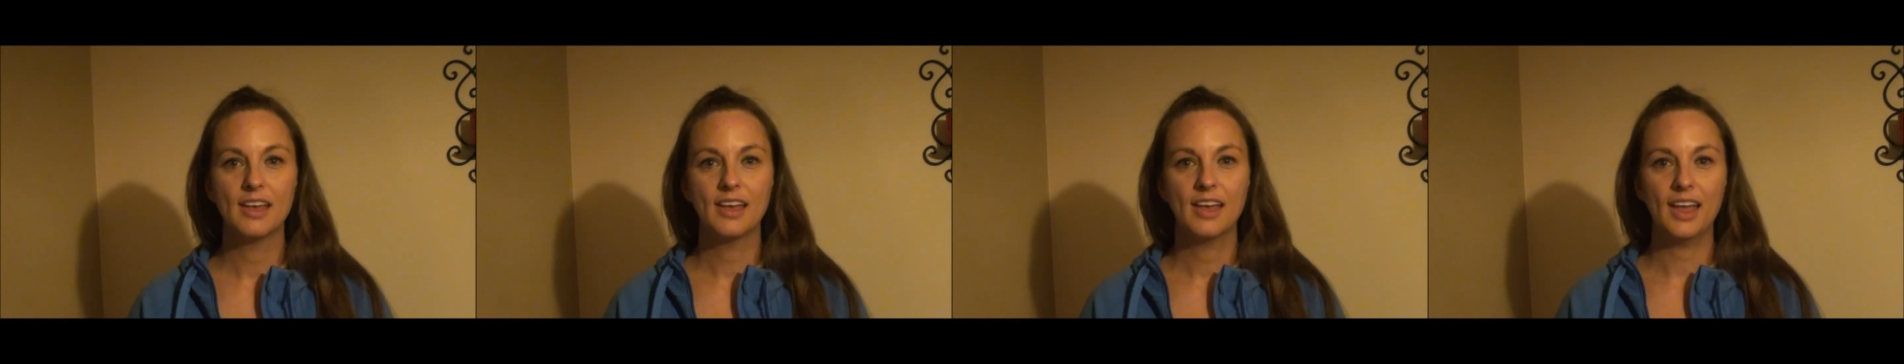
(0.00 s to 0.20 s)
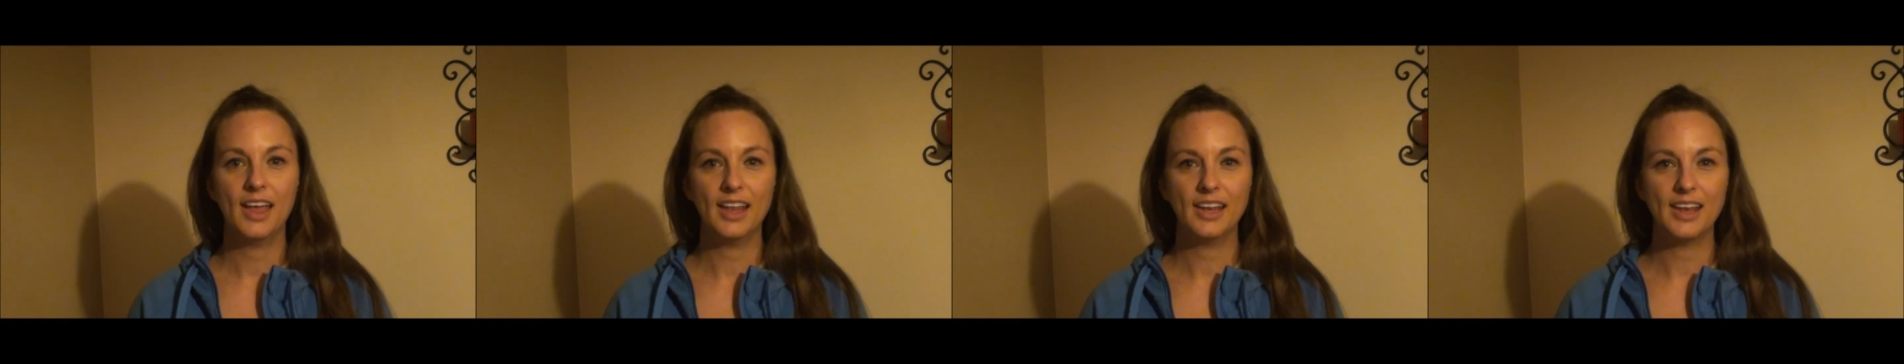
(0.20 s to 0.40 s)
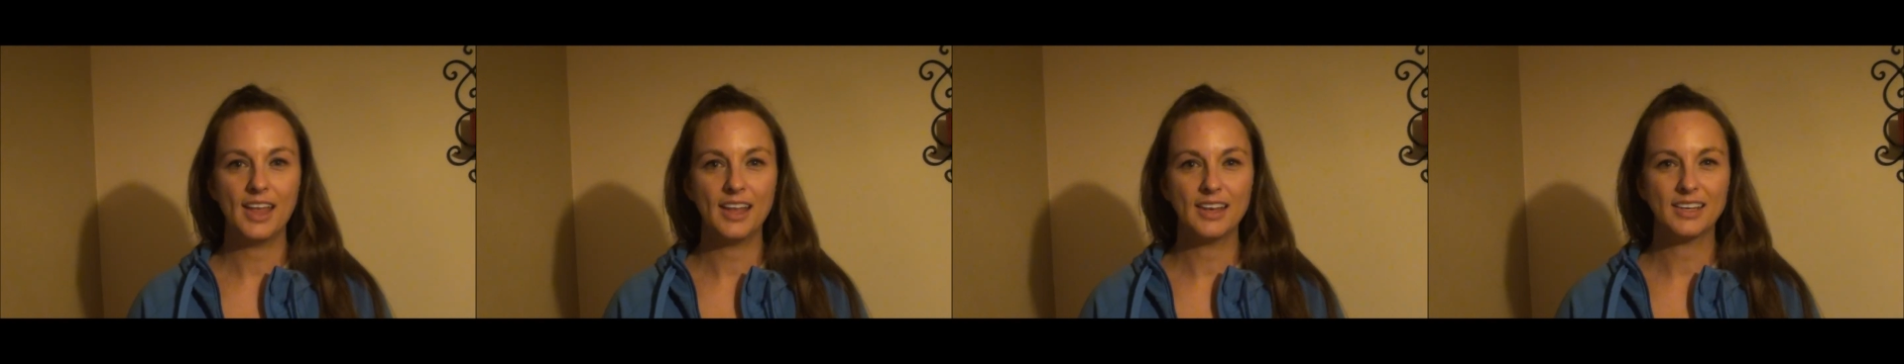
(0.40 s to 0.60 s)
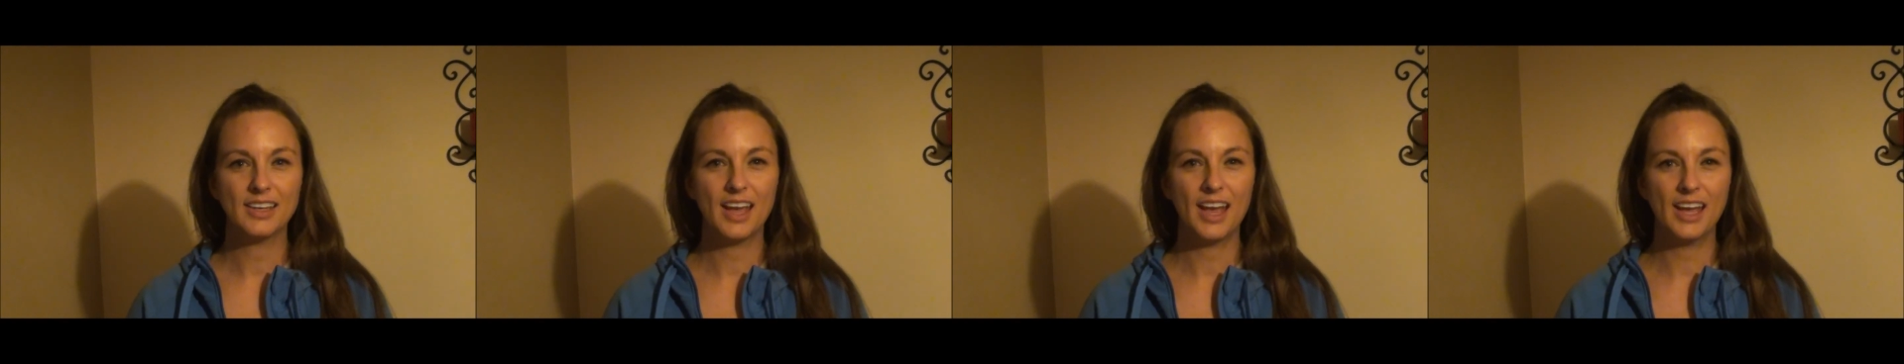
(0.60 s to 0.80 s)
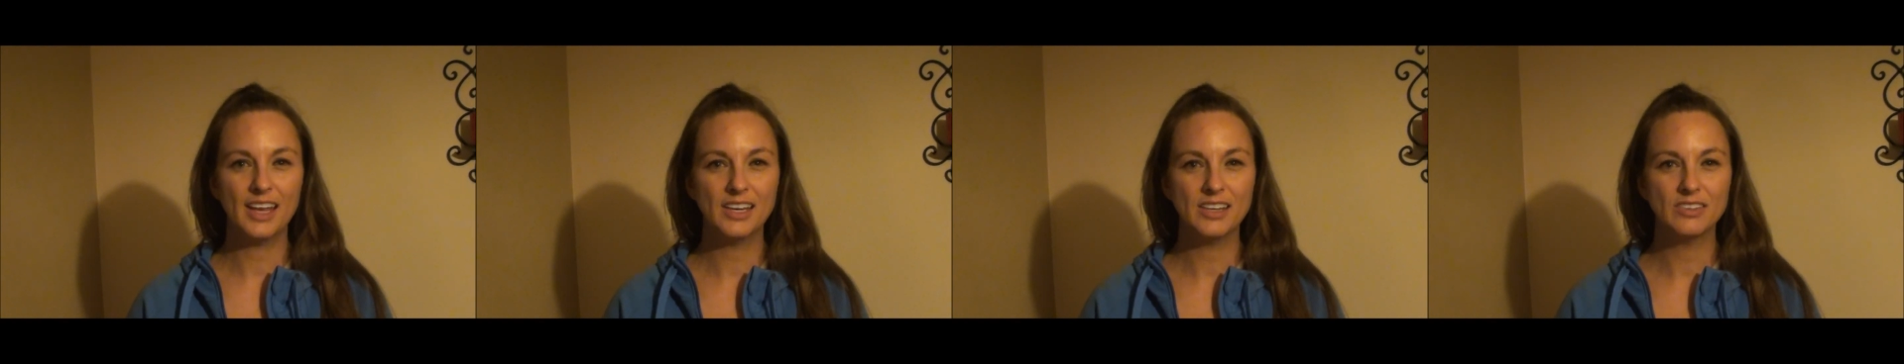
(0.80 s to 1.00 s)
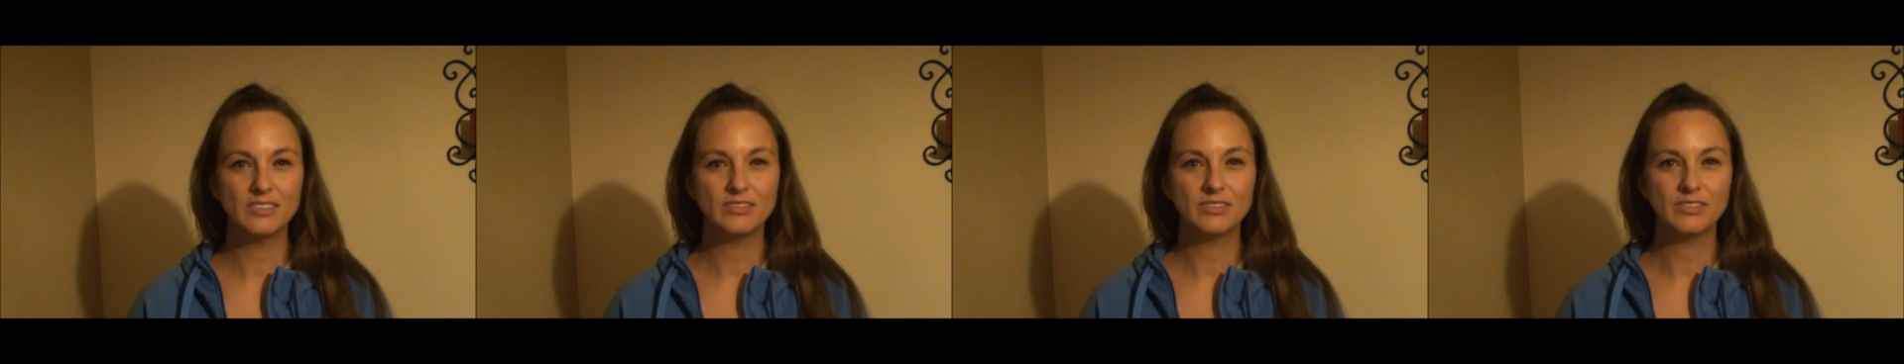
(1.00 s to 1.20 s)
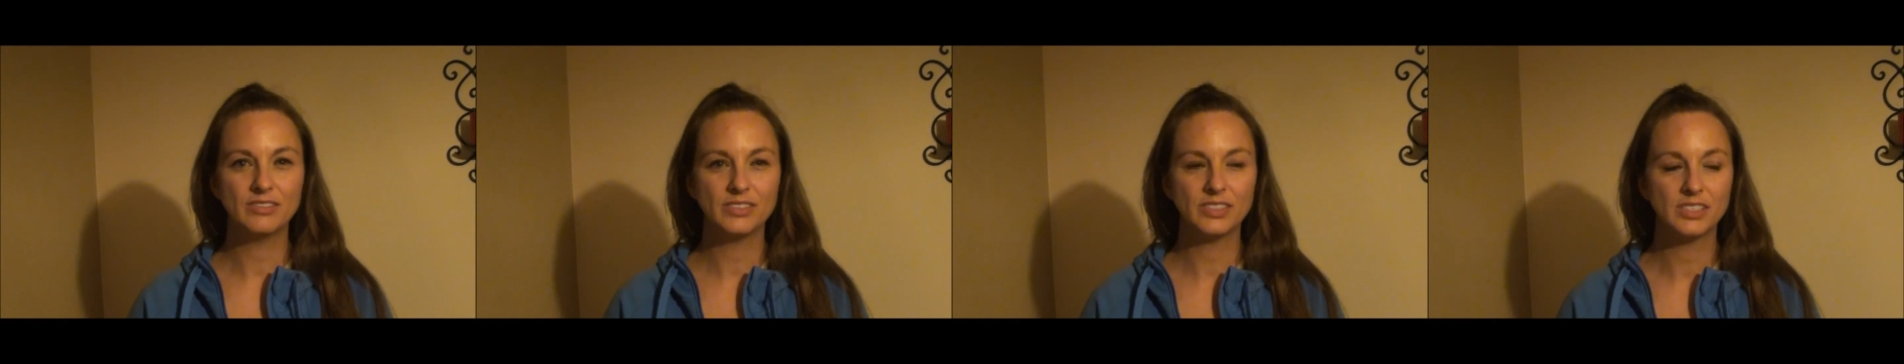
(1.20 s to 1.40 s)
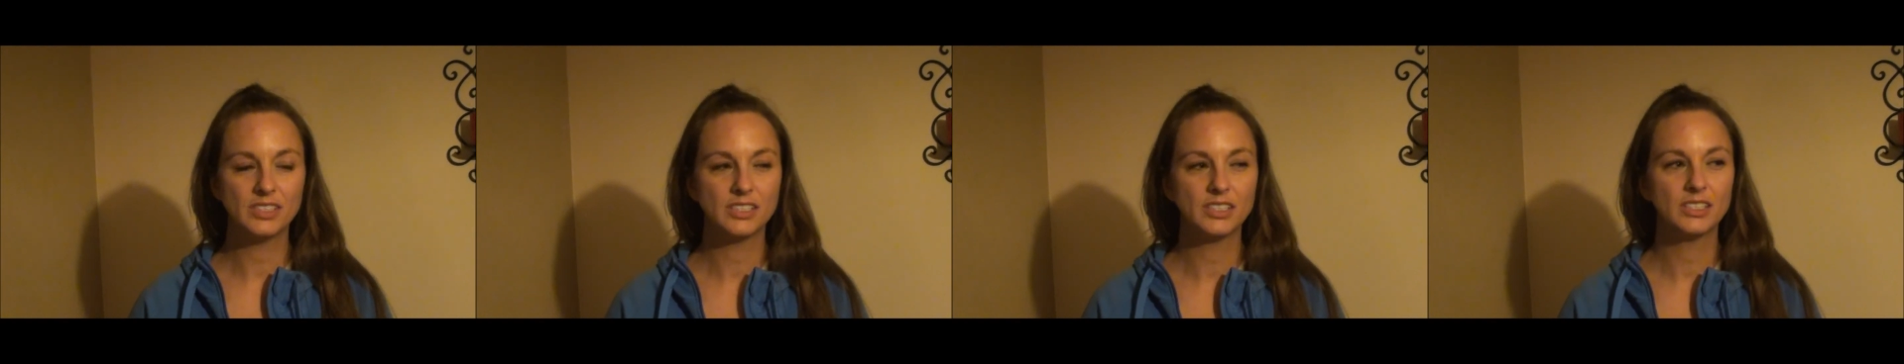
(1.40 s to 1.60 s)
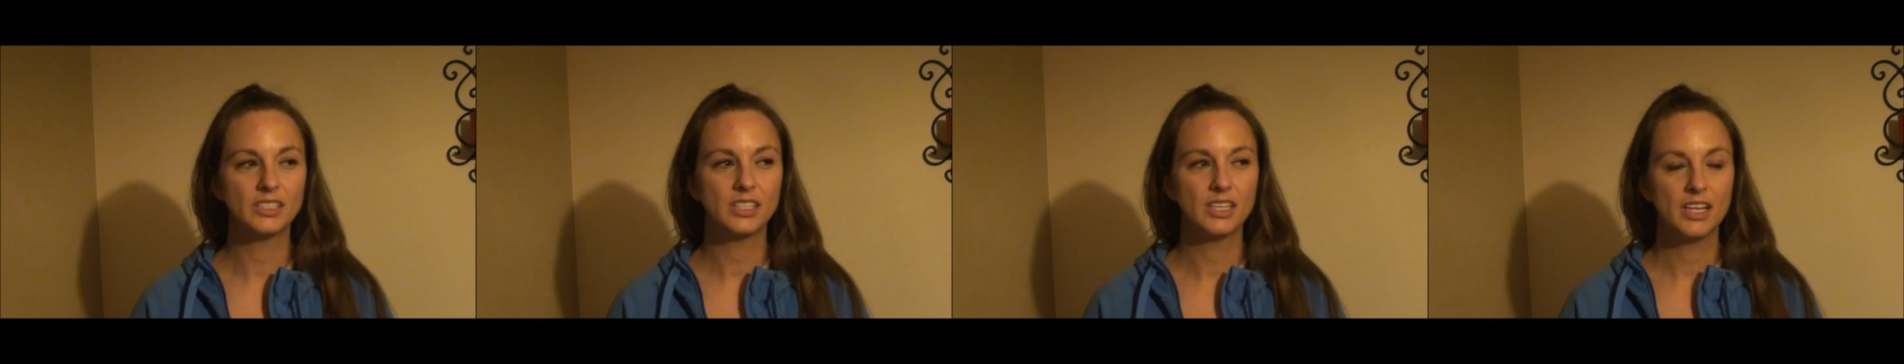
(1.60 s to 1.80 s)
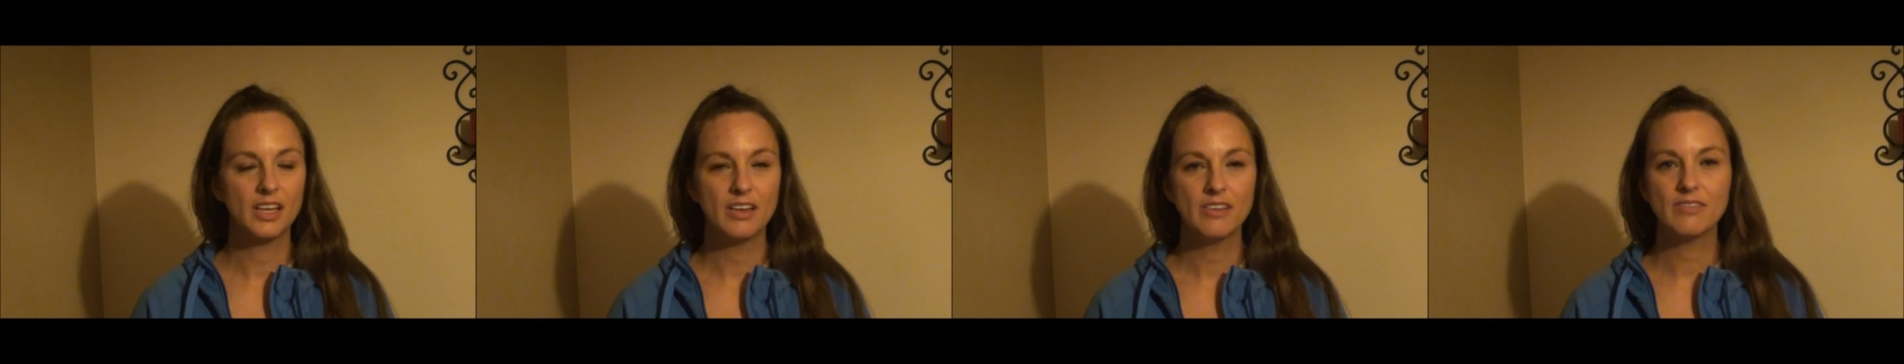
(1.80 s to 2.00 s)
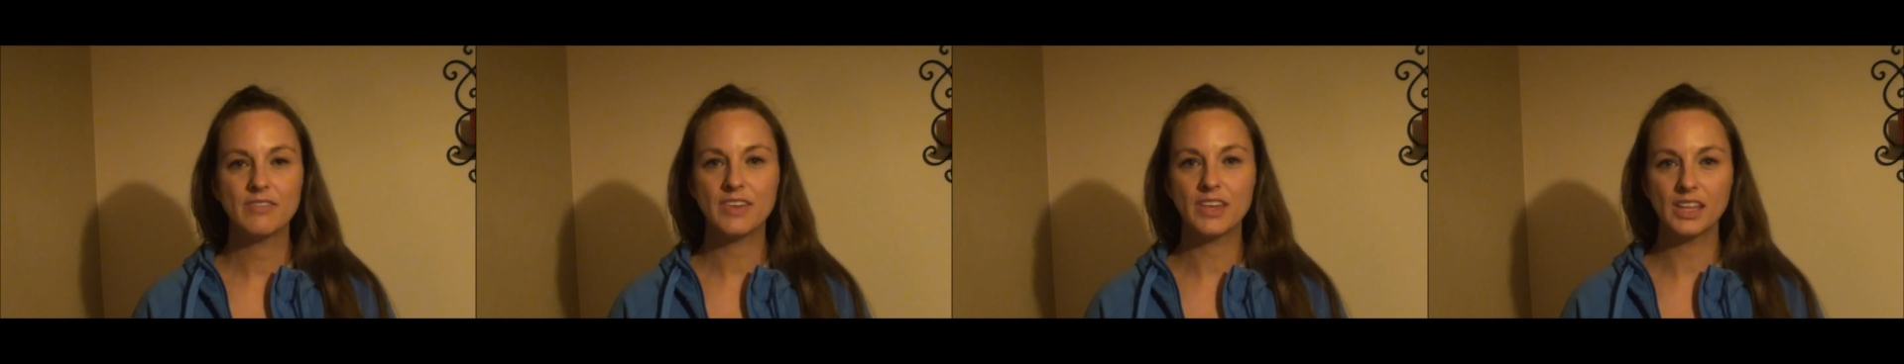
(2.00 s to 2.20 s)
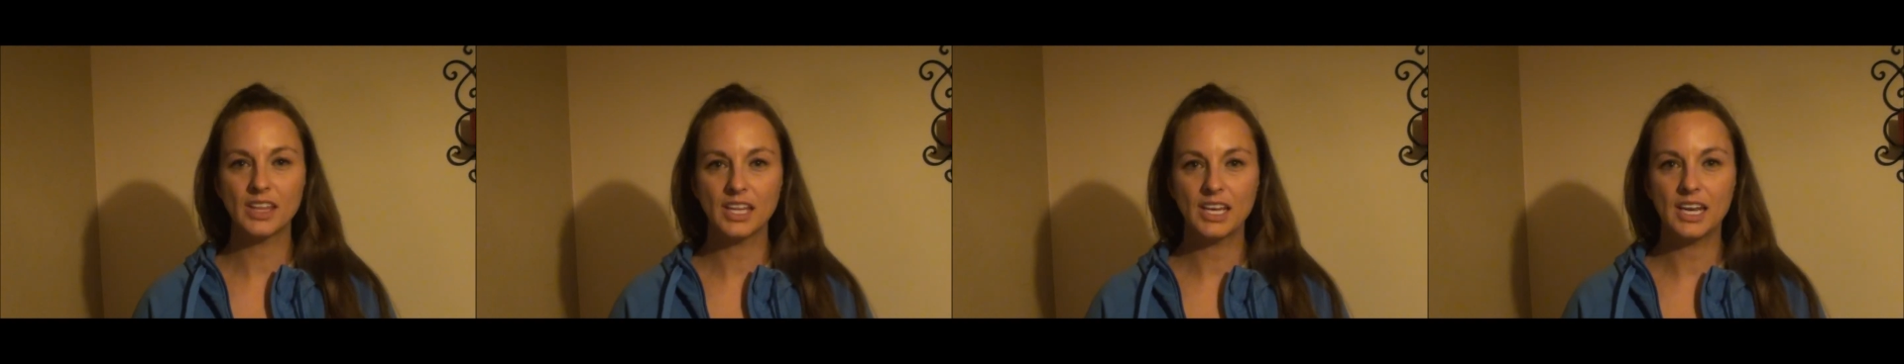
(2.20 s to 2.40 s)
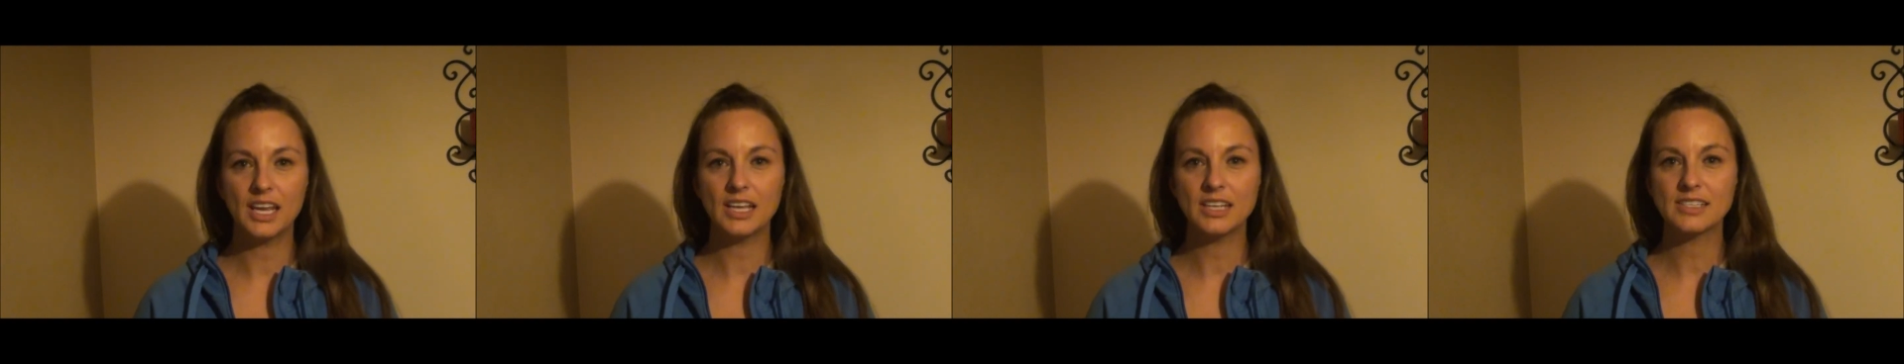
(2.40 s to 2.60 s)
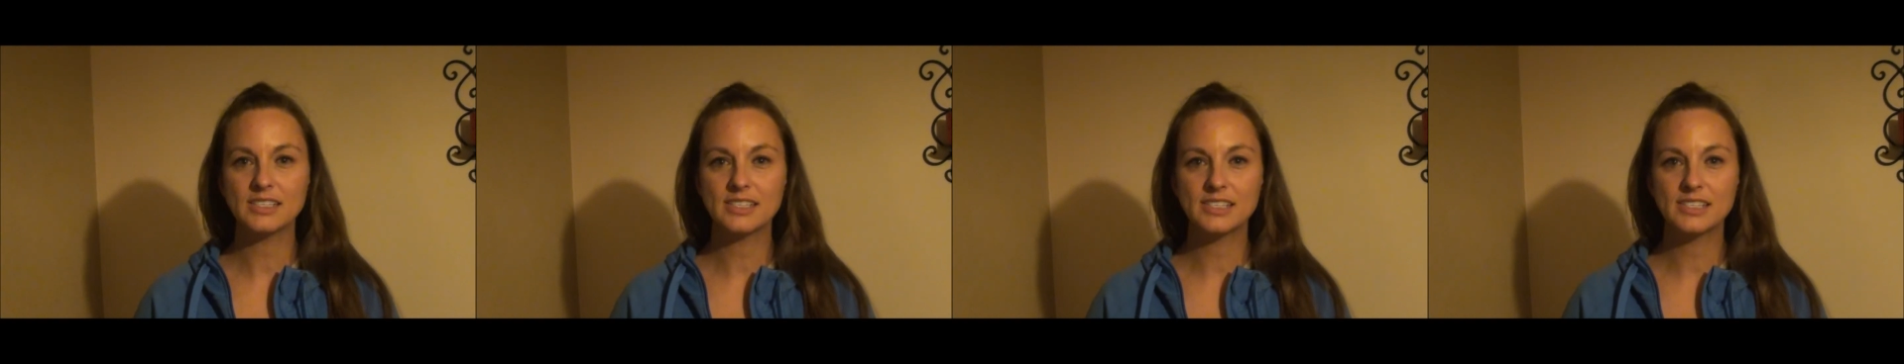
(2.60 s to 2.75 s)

and, and kind of feeling it.